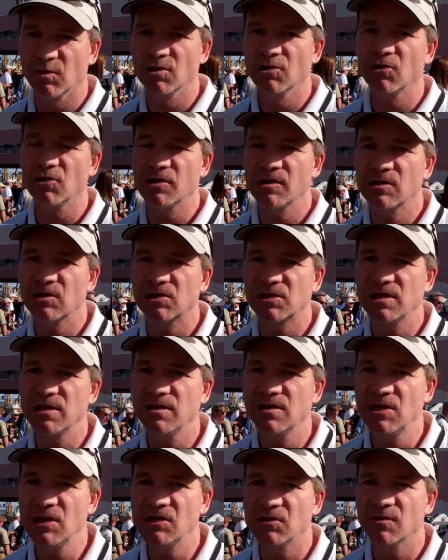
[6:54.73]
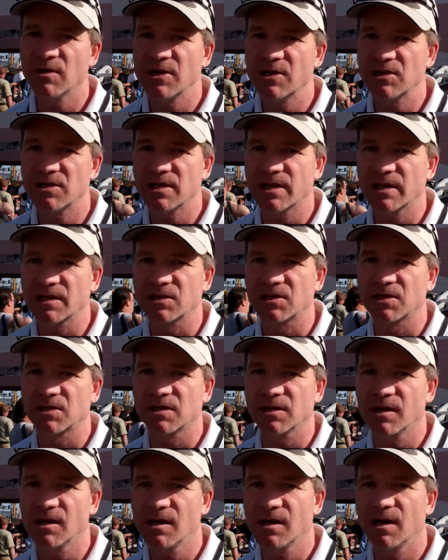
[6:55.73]
We're looking to see the
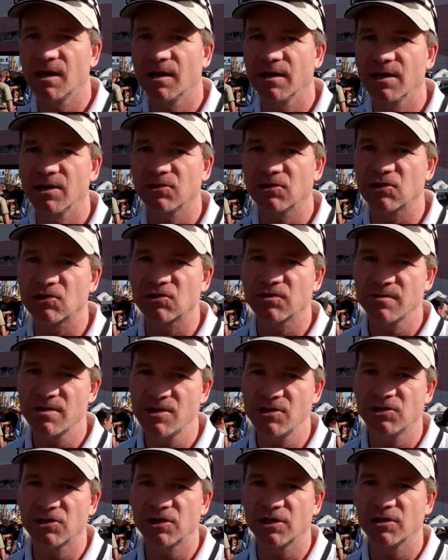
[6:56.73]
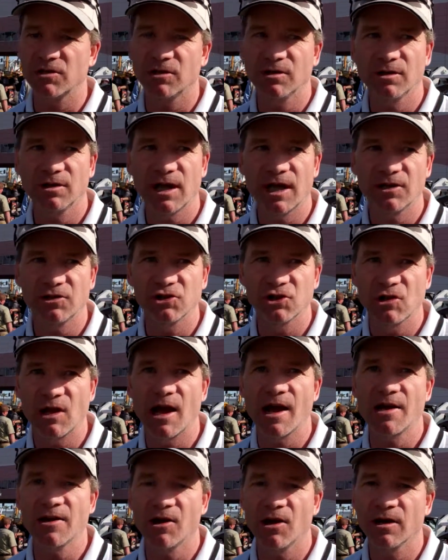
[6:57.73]
E26 hit the streets in that
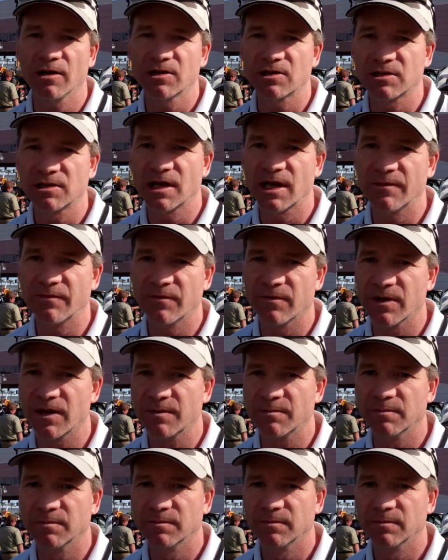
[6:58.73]
July, August time frame.